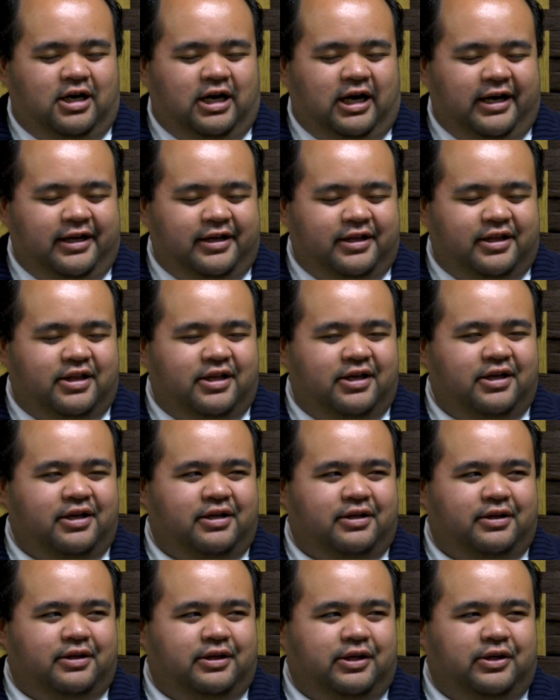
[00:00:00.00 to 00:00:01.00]
I
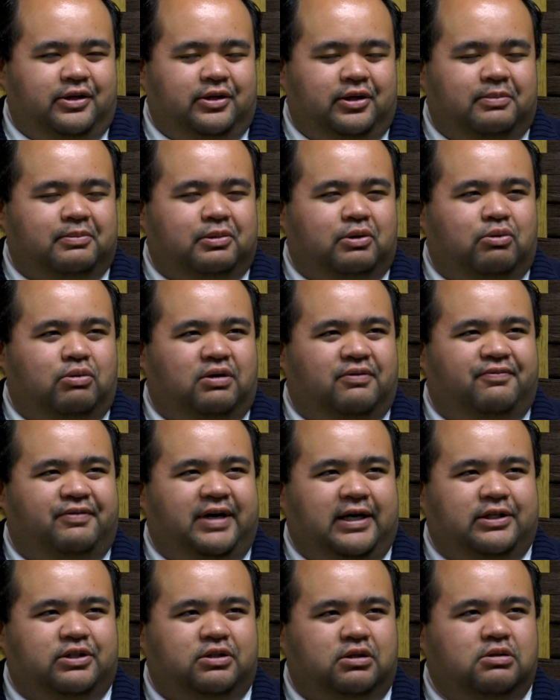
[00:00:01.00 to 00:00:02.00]
think the number one
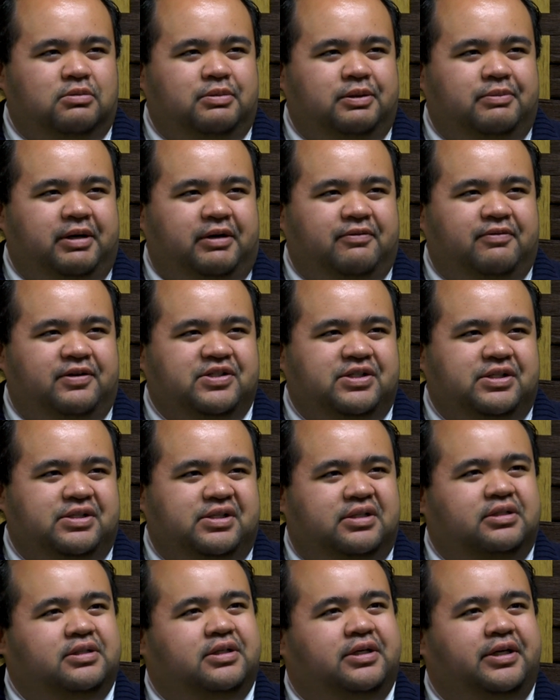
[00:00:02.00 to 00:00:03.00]
factor would be my
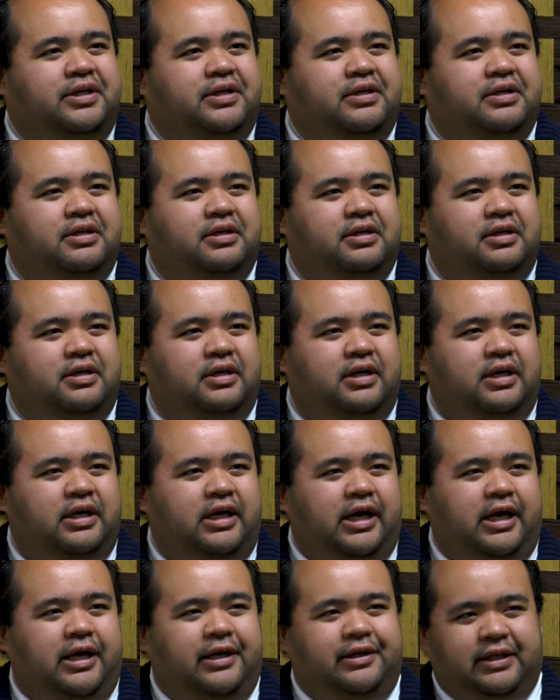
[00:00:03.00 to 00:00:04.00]
versatility,
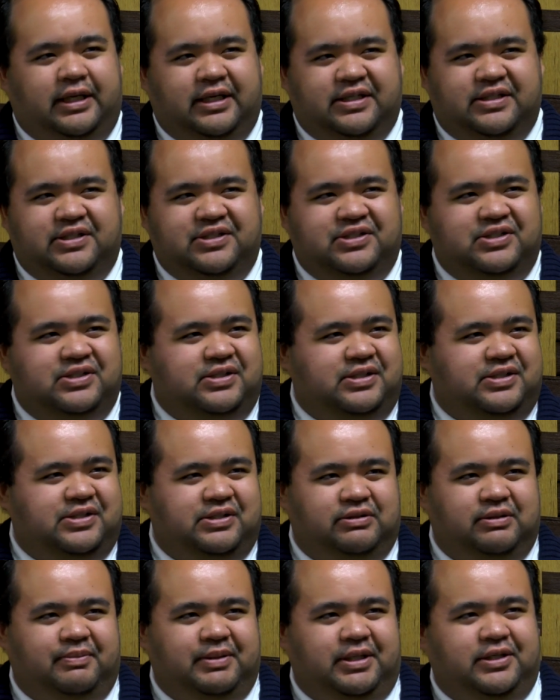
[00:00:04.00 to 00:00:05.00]
and that just isn't
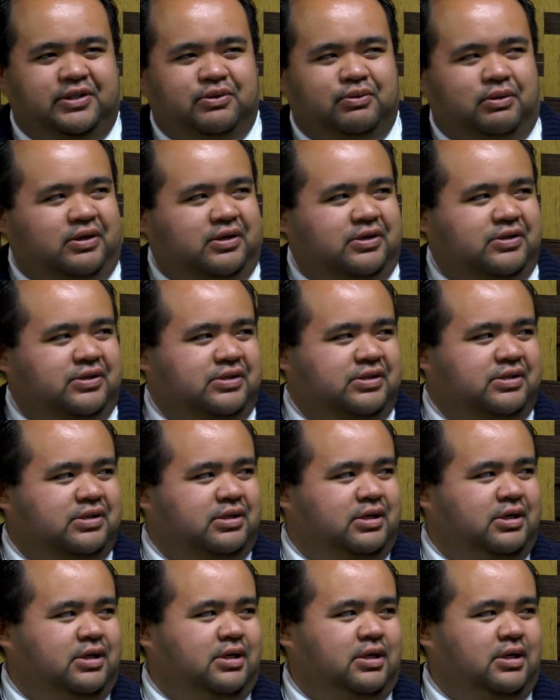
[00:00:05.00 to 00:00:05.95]
limited towards